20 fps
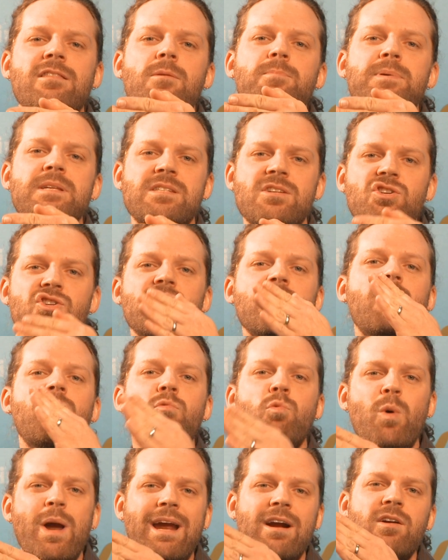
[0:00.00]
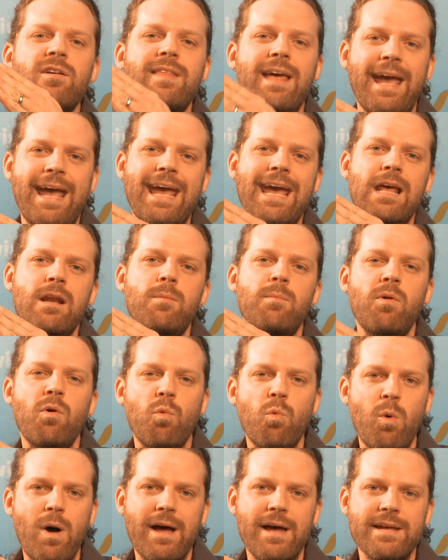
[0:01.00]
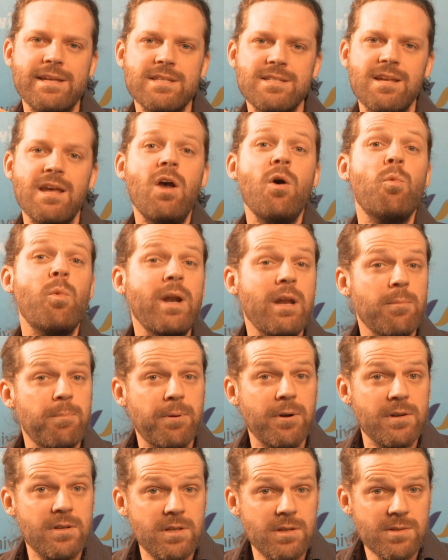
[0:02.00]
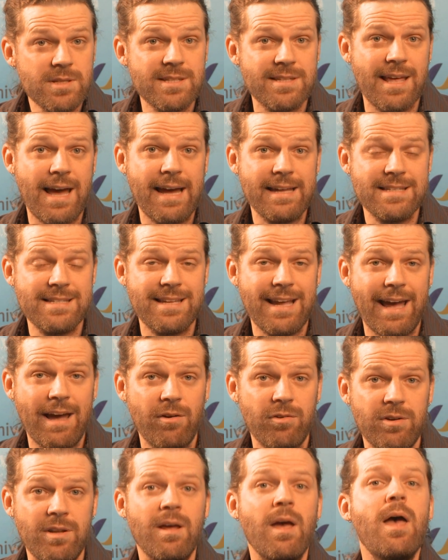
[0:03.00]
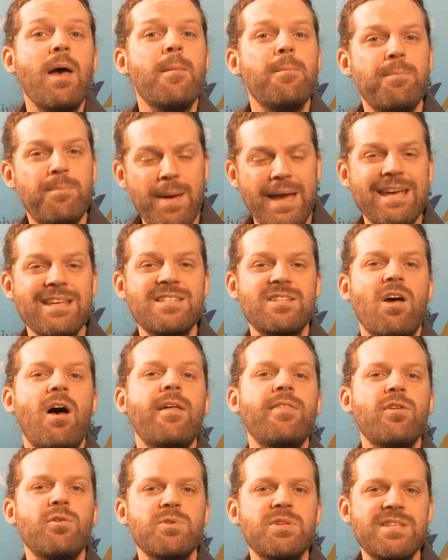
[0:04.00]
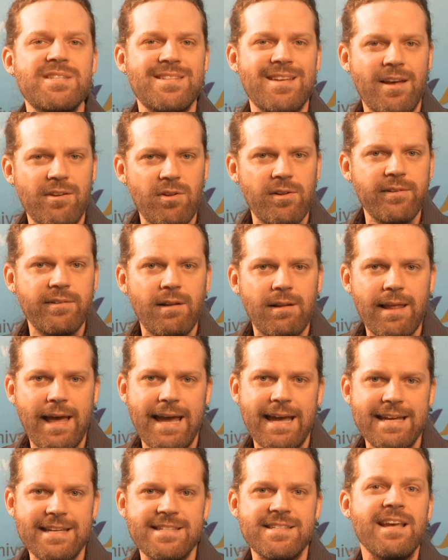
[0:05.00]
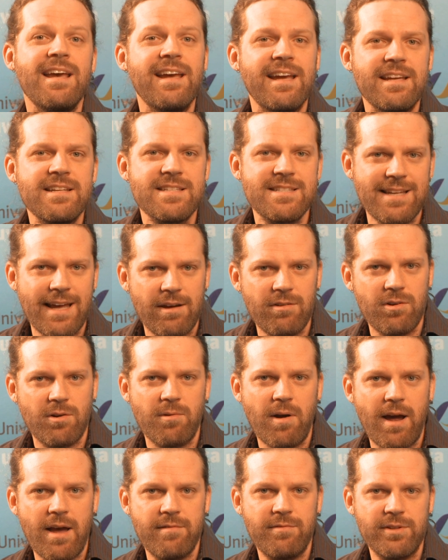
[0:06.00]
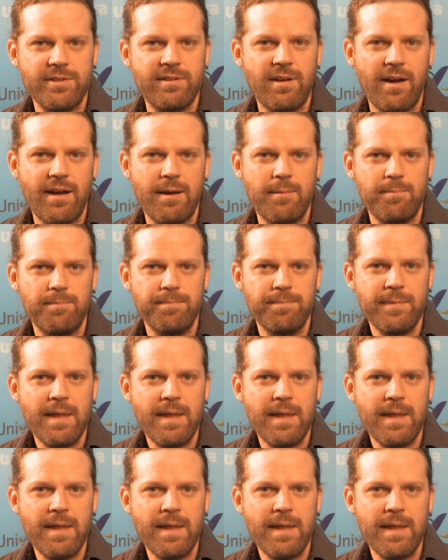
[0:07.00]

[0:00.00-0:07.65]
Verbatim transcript: the position of where the animal was when it produced that sound based on those subtle delays in sound arrival time.